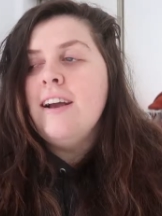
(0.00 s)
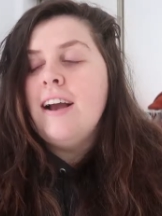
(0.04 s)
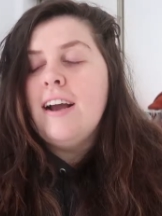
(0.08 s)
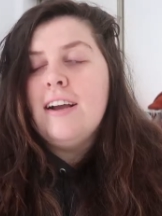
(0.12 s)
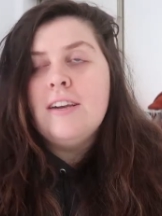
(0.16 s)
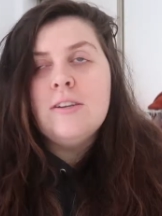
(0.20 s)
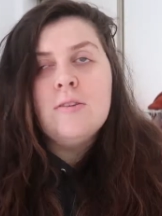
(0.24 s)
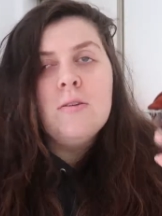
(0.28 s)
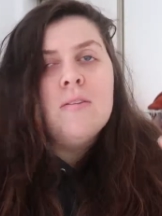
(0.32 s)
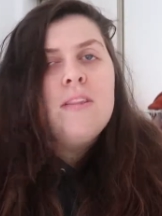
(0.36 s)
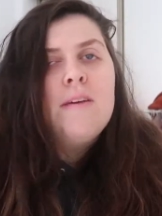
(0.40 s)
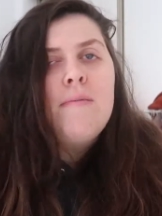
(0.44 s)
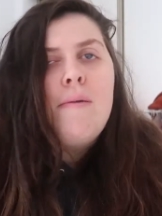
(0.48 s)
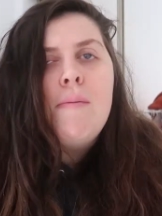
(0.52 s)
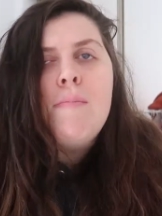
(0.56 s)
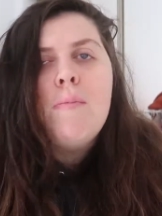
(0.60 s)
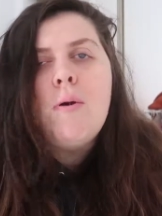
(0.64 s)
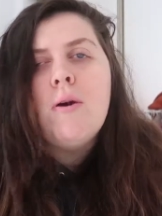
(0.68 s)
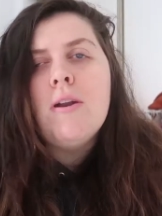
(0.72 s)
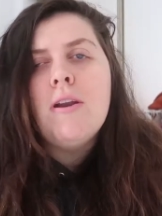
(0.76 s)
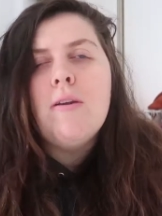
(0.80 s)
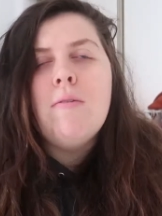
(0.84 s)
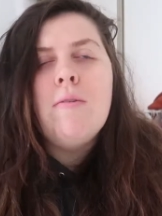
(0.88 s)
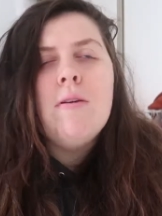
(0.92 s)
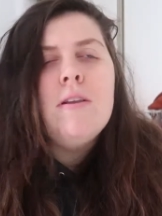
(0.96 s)
I just don't think my
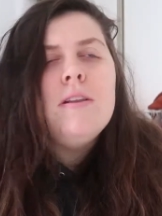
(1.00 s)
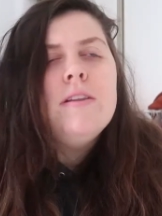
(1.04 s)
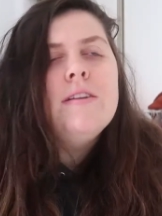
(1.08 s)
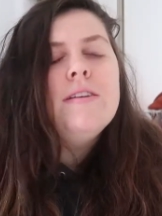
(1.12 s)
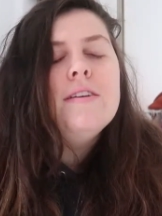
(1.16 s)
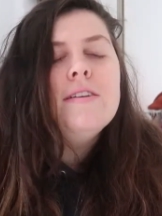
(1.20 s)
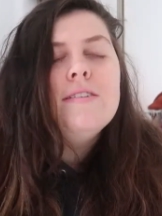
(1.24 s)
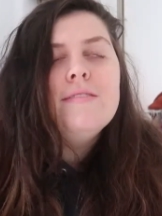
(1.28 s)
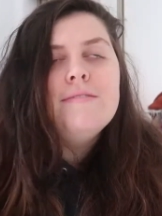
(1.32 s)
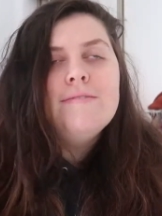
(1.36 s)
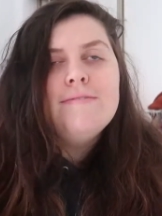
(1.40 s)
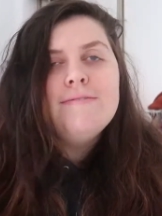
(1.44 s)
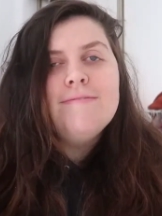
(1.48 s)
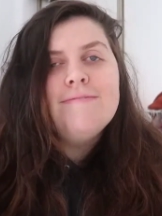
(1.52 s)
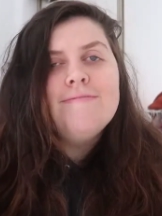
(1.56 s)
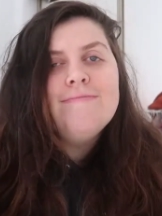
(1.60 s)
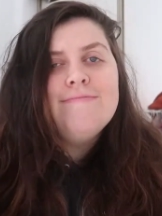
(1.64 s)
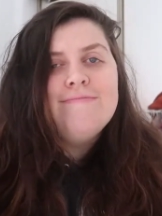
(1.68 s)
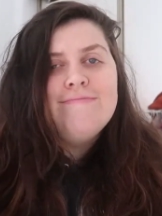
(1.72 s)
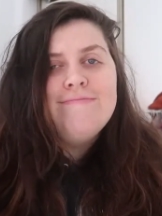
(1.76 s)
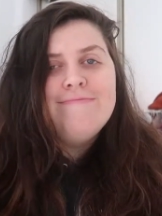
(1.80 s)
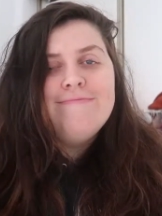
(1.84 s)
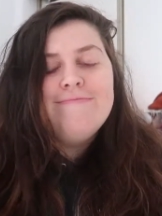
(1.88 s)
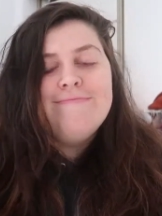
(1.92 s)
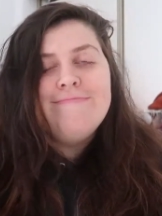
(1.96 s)
body would
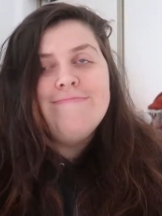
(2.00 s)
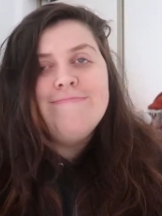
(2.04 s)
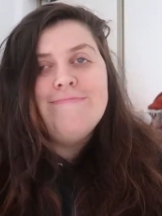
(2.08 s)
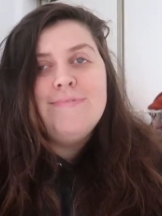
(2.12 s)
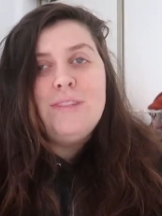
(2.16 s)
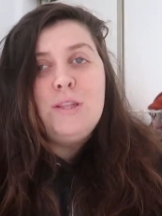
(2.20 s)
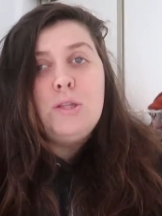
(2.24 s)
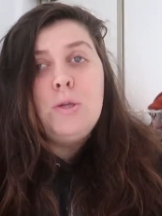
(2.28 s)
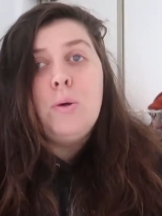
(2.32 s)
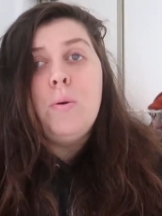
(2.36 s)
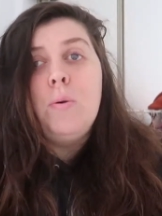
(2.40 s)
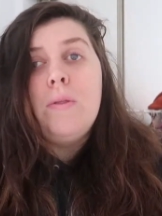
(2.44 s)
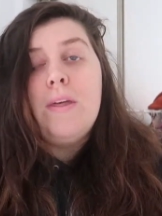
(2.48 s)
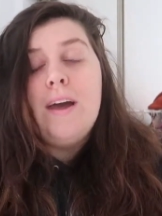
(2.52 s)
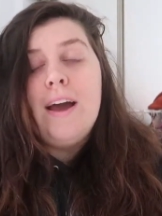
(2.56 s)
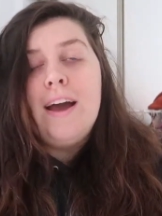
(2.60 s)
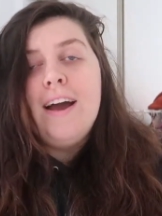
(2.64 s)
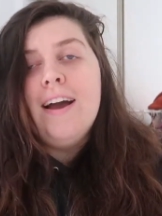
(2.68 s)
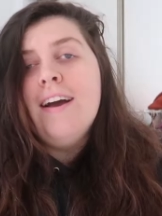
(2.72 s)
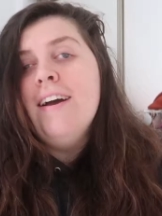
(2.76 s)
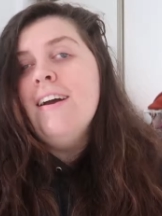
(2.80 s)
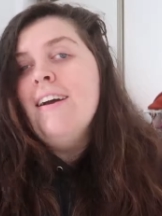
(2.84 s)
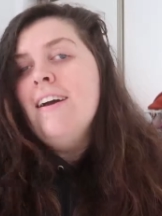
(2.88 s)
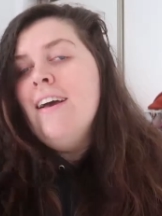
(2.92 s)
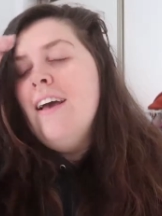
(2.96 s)
do
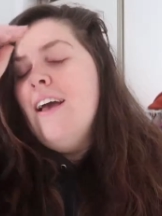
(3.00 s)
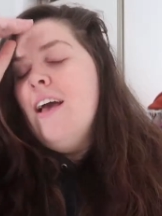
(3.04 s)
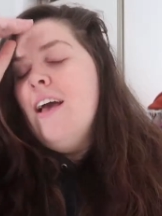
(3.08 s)
that.